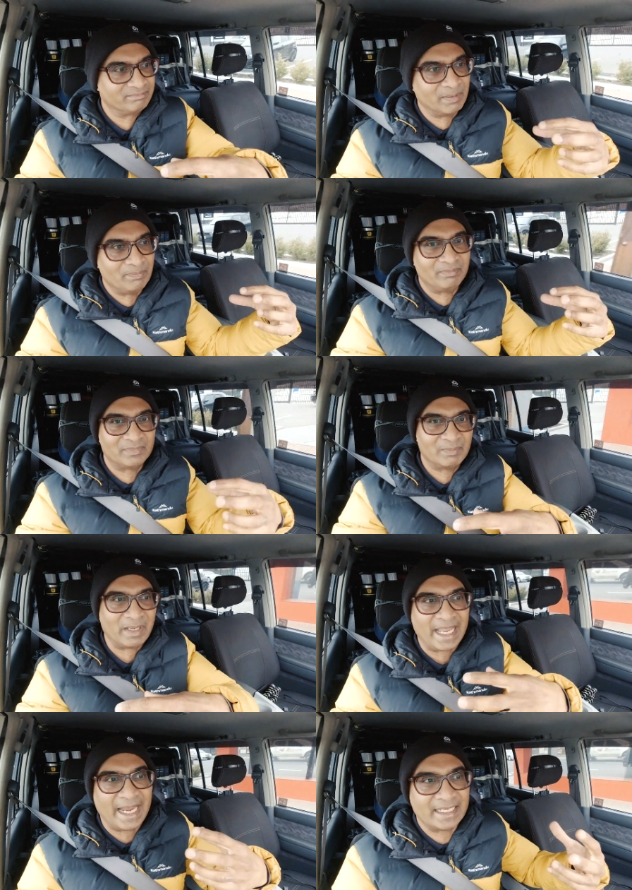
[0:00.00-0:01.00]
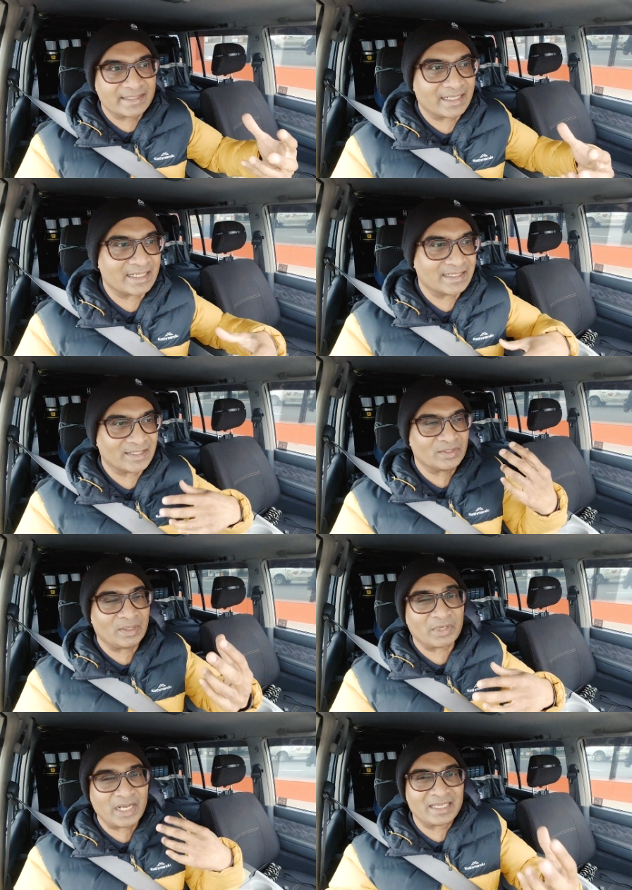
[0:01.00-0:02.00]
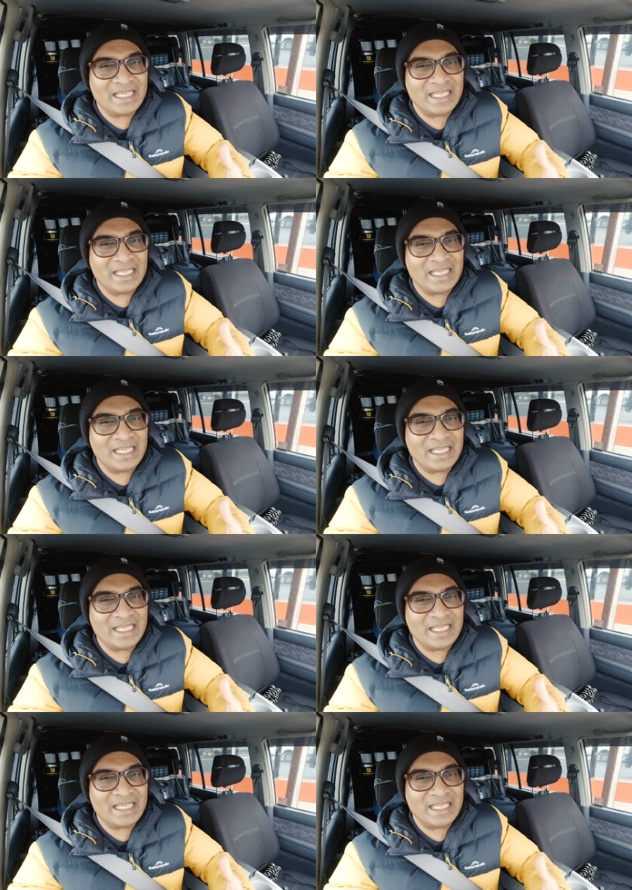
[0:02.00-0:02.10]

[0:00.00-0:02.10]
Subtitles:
the mechanics are concerned. So I'm trying to